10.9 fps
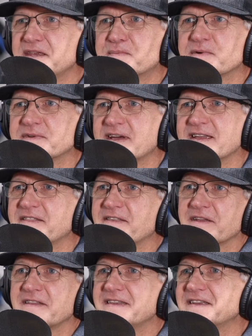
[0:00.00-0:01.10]
to protect. He
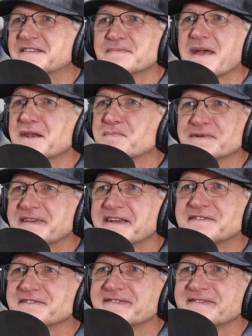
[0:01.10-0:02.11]
thought he needed some kind of protection.